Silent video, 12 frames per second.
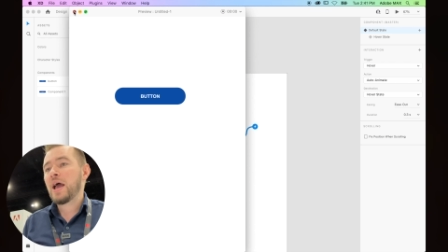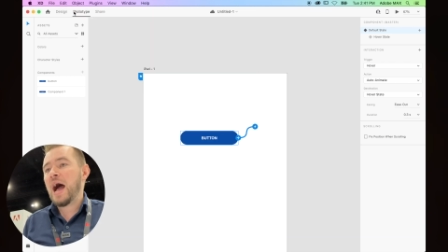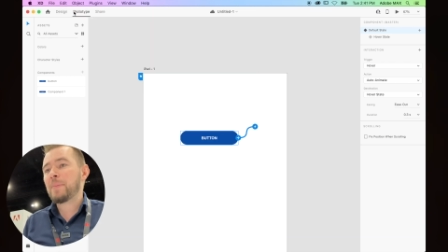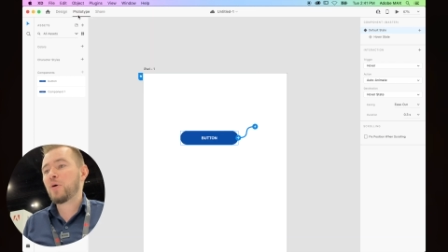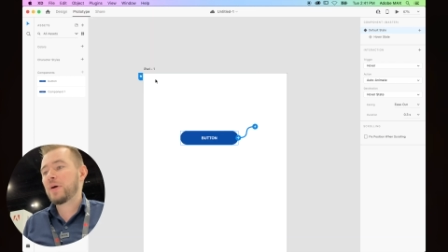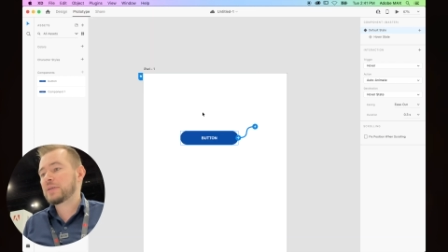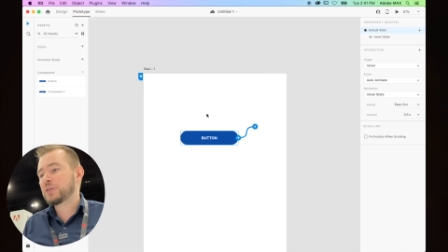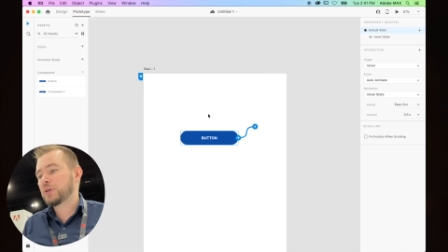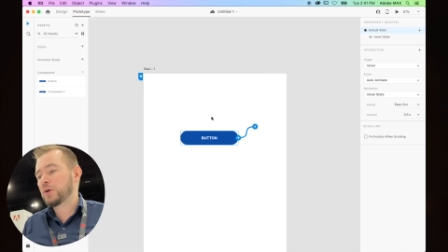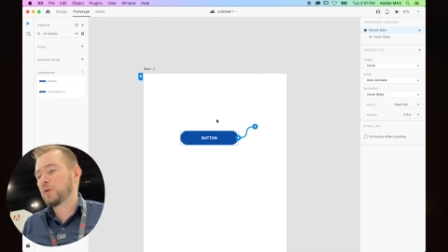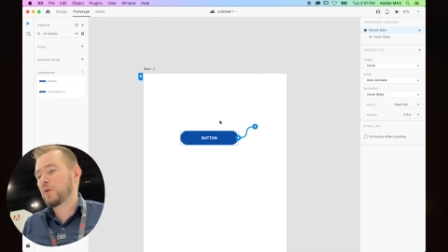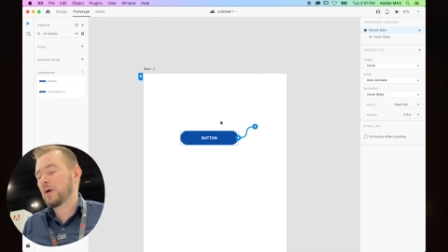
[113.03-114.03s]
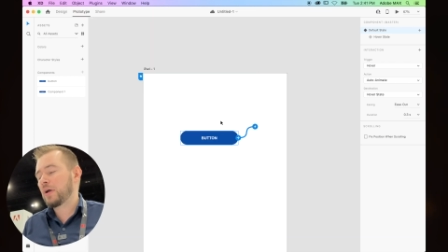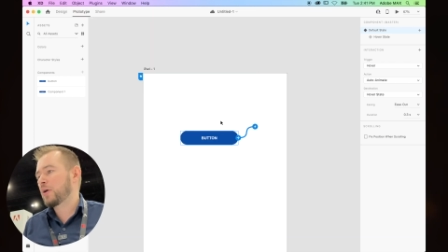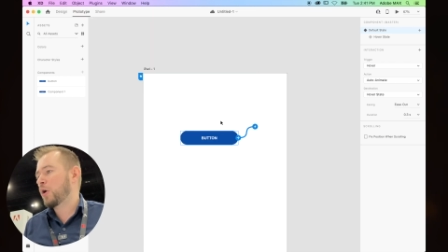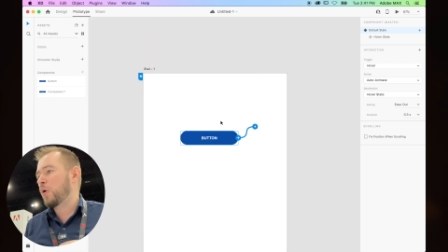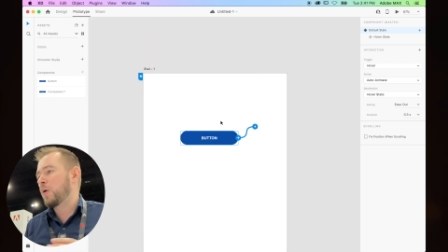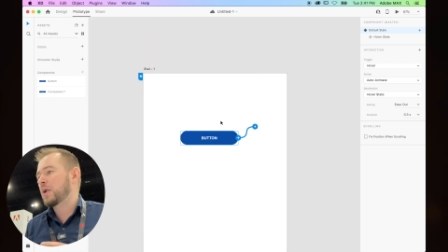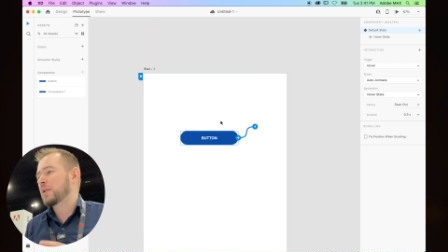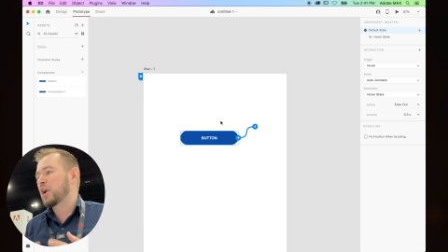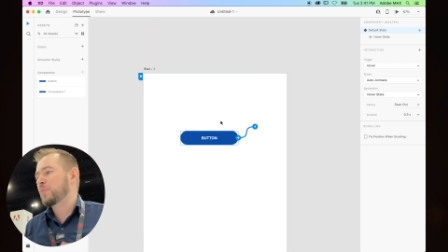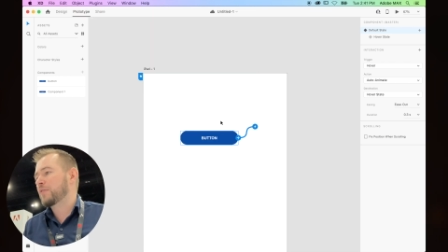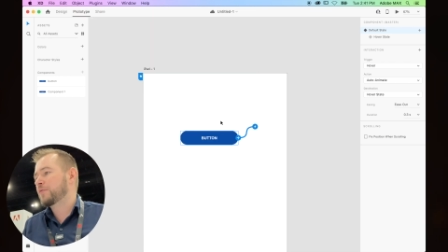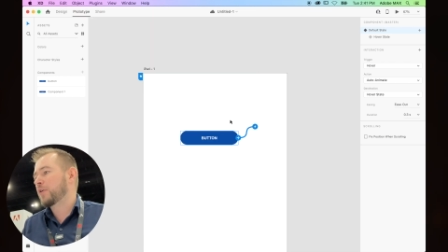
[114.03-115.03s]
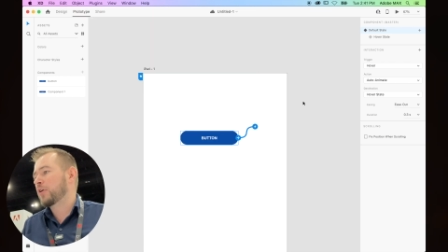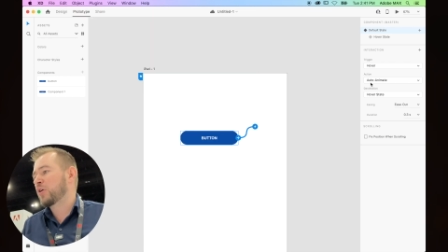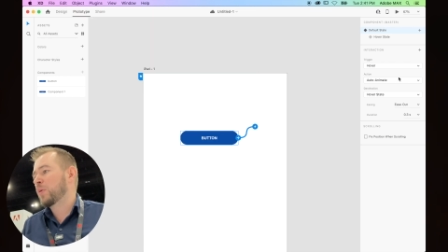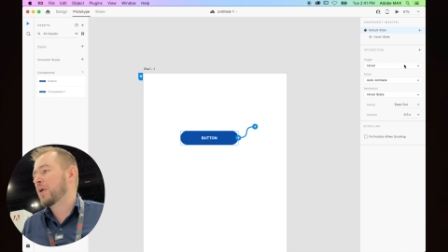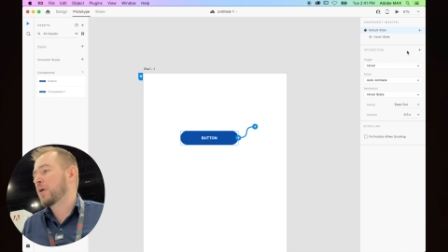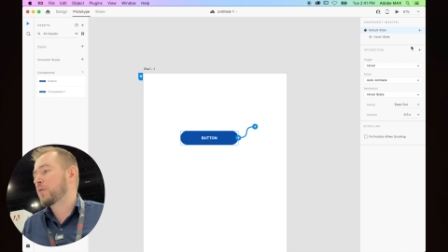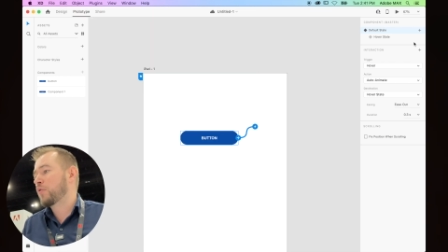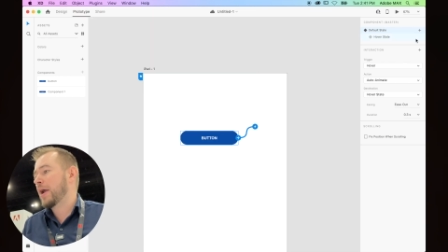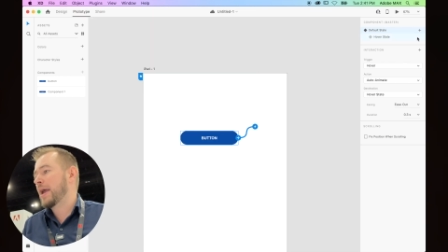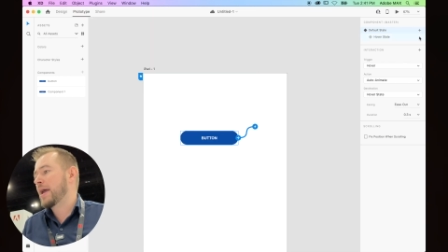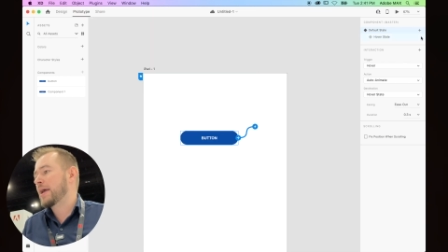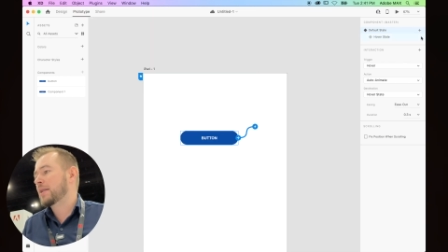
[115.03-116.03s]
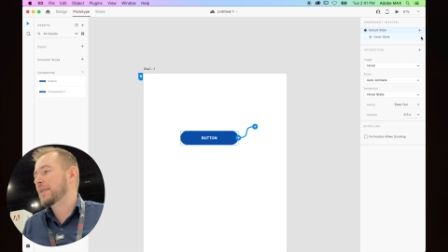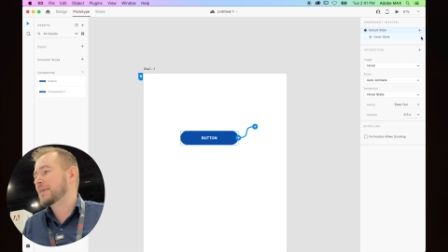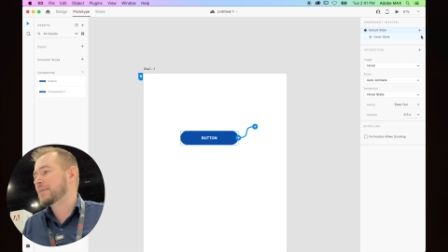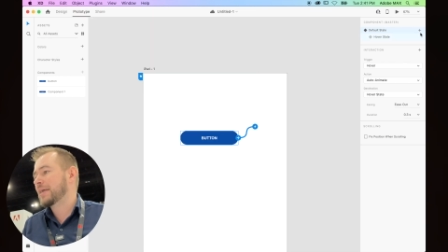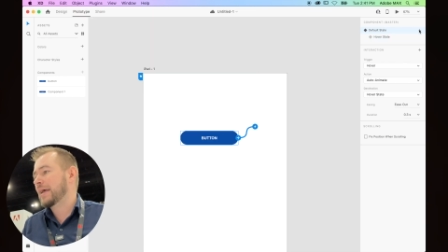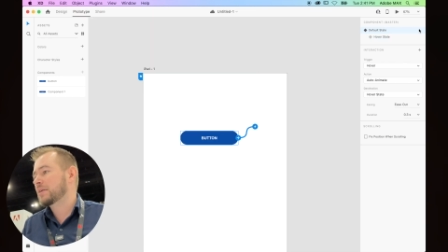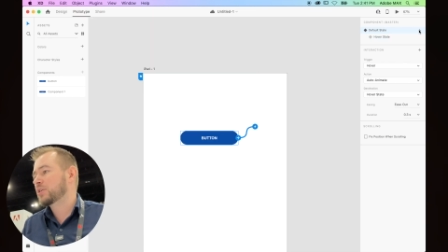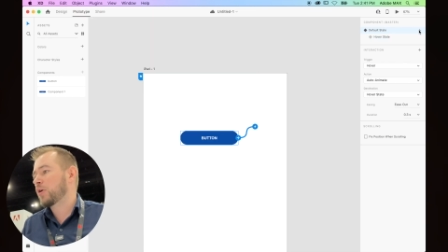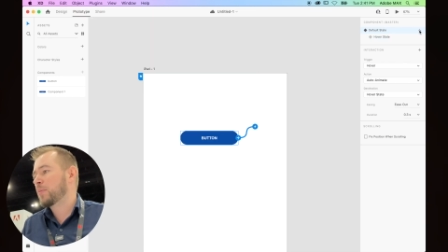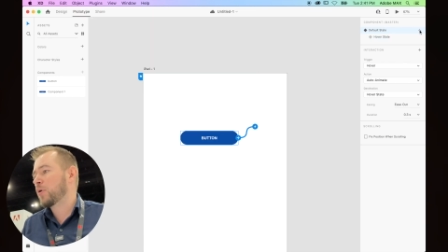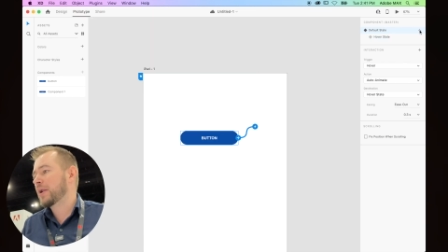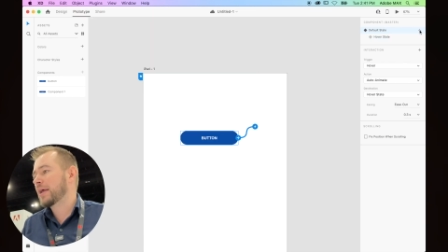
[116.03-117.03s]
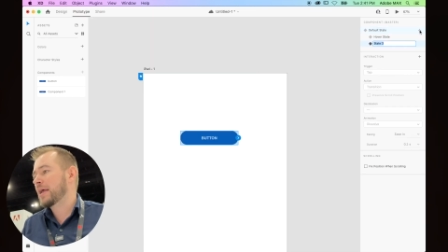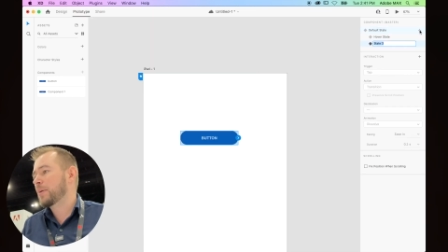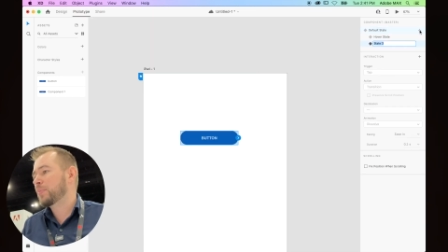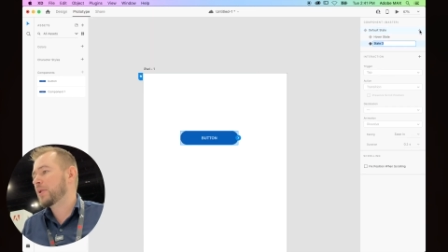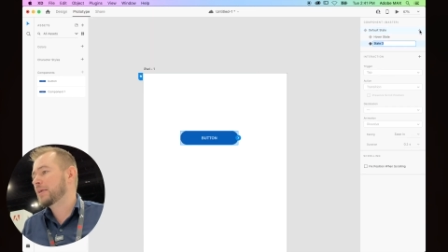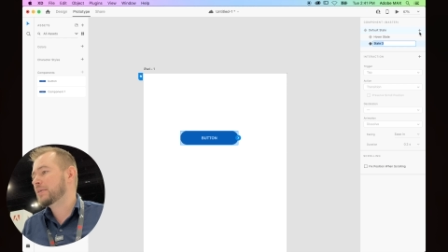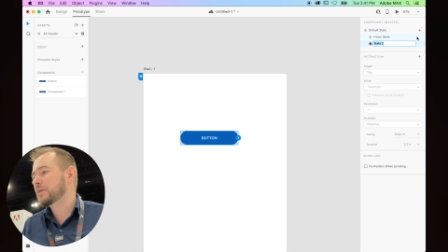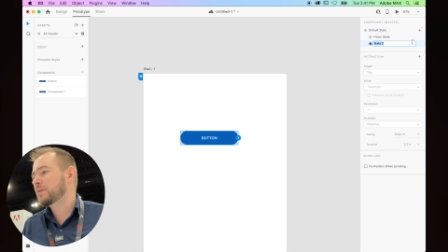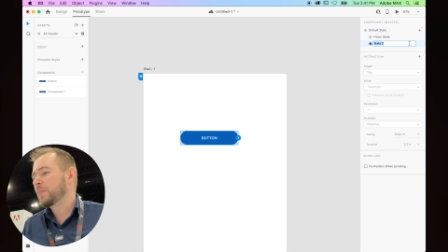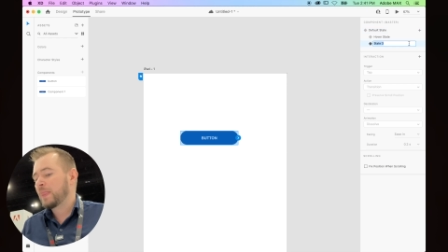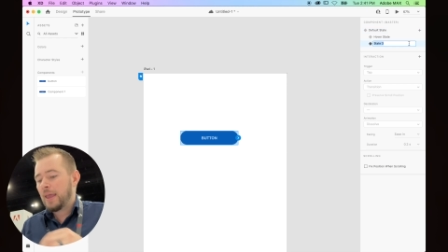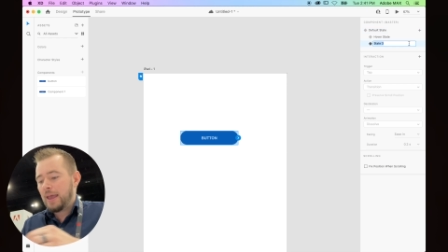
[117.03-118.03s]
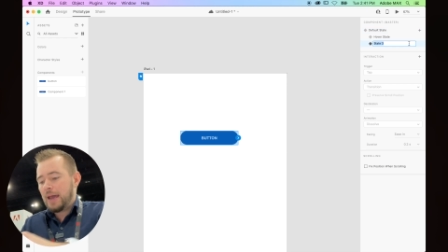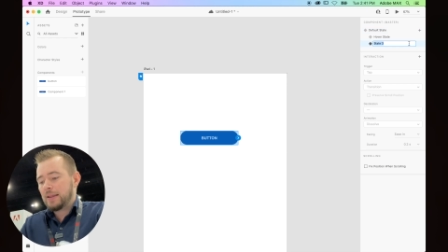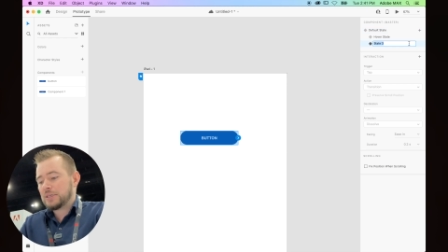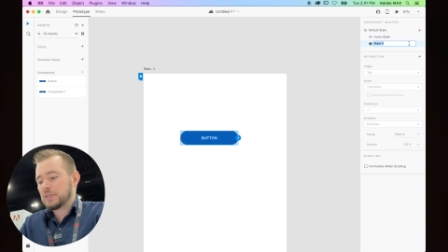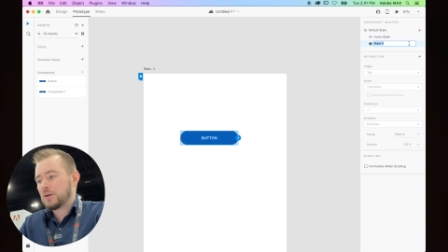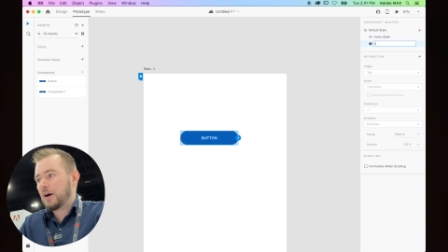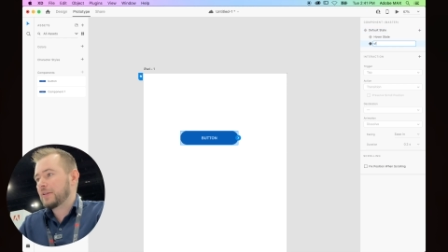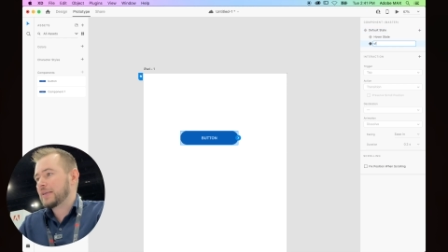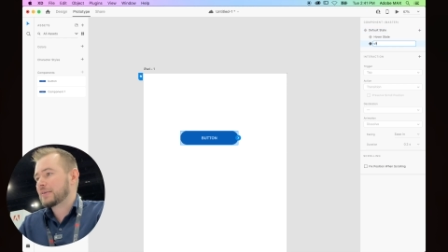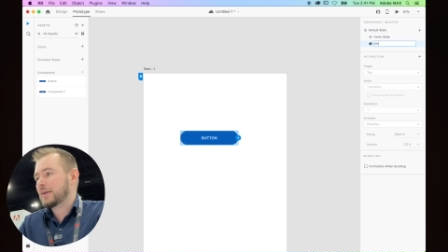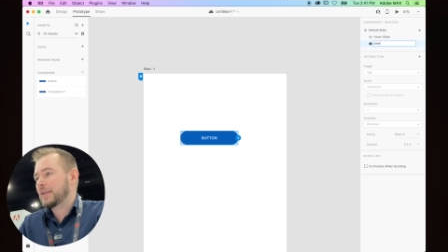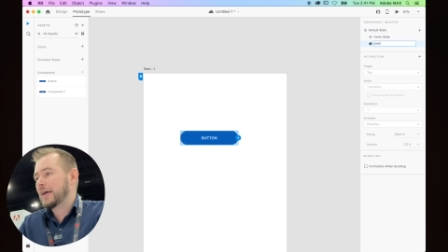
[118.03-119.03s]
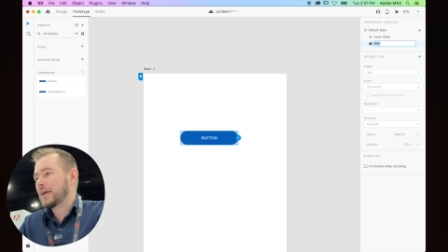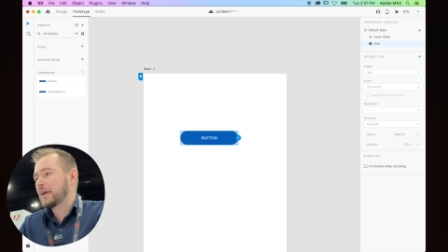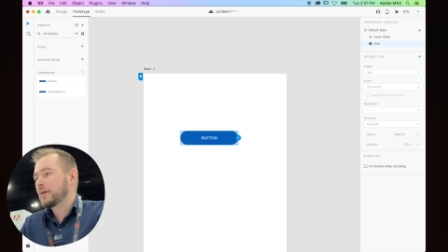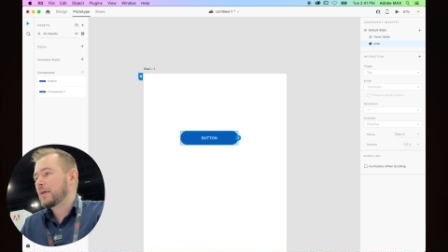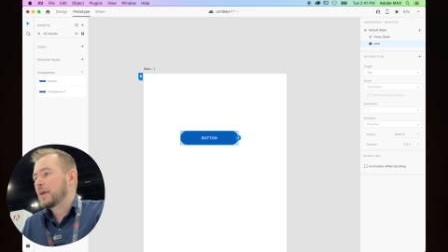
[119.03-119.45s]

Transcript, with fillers: I'm going to go a little bit further. We're going to create a click state. So I'm going to hit plus, and let's just call this click.